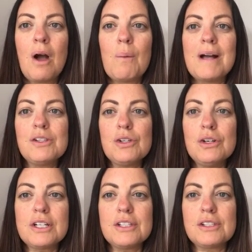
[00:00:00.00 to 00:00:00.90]
Whilst
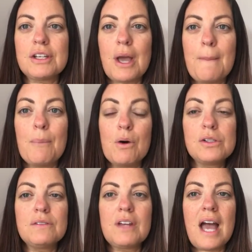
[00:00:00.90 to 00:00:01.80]
talking to you,
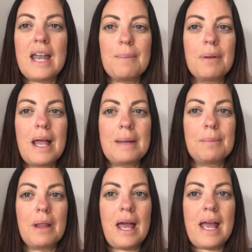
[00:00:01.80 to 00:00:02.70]
most of you had a plan in
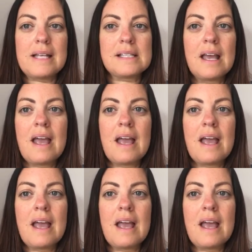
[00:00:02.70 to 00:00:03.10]
place